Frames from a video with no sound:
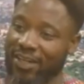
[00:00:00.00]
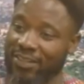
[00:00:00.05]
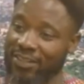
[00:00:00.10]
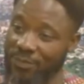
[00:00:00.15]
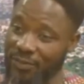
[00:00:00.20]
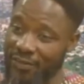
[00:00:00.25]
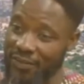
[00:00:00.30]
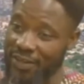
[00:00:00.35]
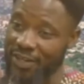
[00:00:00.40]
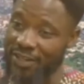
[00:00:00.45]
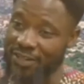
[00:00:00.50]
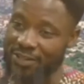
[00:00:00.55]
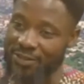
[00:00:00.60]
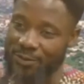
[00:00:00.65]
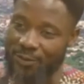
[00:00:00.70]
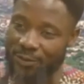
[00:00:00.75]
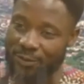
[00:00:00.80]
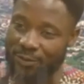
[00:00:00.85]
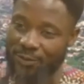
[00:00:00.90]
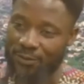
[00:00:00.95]

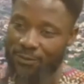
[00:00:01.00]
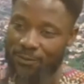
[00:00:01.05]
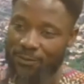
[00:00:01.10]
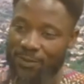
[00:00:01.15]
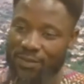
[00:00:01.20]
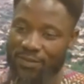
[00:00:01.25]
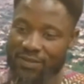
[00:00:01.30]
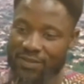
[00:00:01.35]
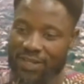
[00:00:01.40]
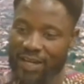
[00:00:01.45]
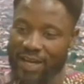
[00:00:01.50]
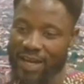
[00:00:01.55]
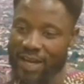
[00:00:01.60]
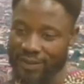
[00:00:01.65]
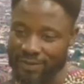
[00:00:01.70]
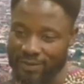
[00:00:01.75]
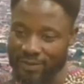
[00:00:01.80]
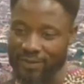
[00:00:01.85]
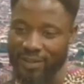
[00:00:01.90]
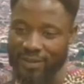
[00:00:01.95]
experienced doctor. When you say
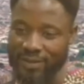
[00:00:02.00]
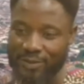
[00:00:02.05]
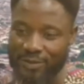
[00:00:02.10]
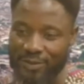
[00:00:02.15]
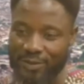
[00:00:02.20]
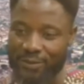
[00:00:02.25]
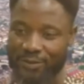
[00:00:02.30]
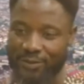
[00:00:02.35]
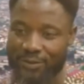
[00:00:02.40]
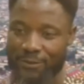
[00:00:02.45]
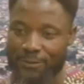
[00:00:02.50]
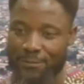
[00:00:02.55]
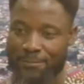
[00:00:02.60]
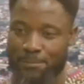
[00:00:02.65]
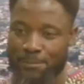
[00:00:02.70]
experienced doctor,